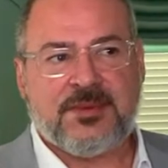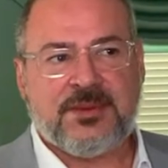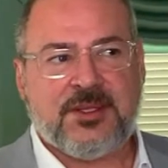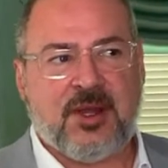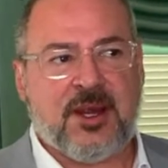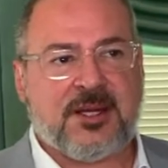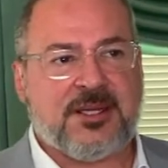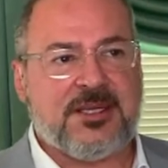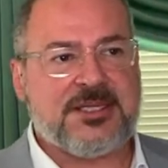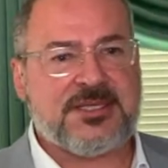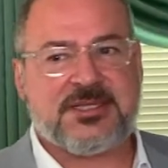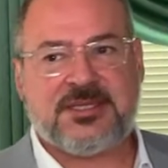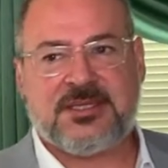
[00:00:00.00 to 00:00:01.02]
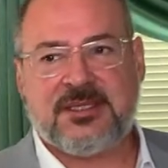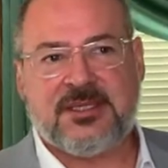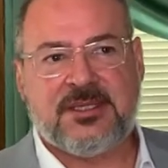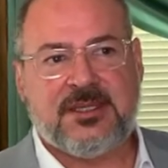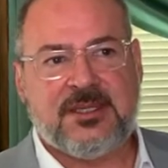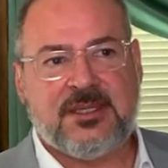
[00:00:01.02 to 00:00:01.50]
Darkness
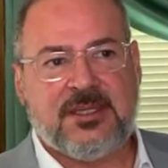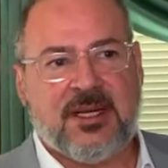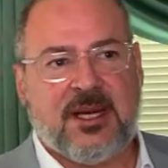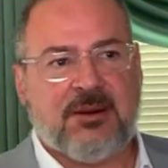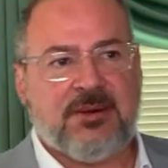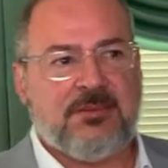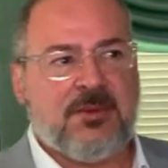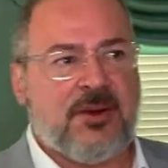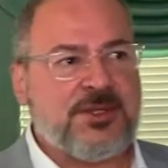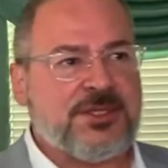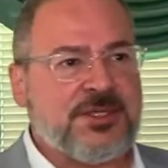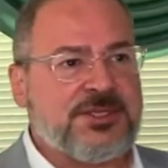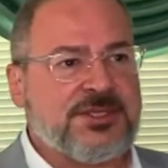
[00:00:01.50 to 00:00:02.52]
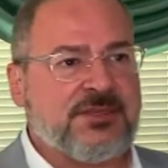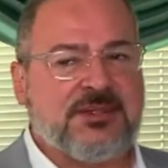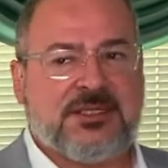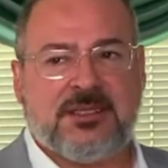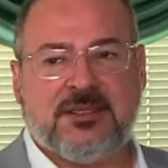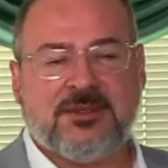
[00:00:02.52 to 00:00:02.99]
are emotions of
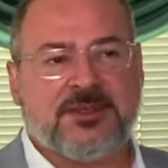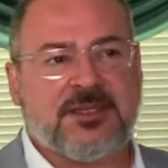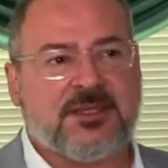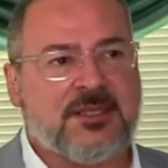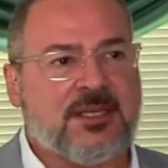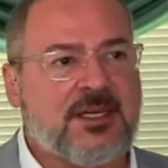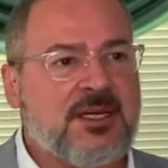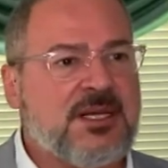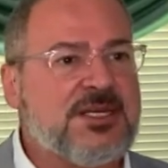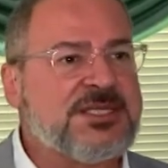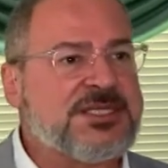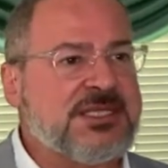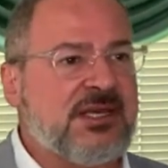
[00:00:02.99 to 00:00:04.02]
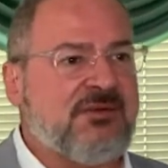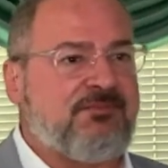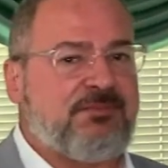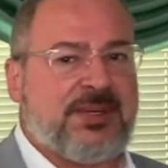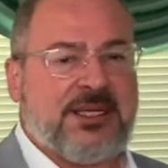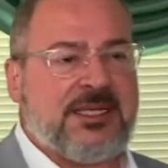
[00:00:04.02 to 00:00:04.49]
guilt,
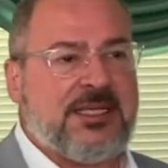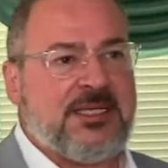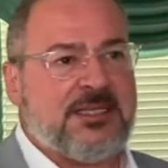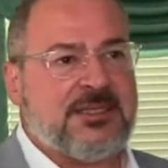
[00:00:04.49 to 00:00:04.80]
self-pity,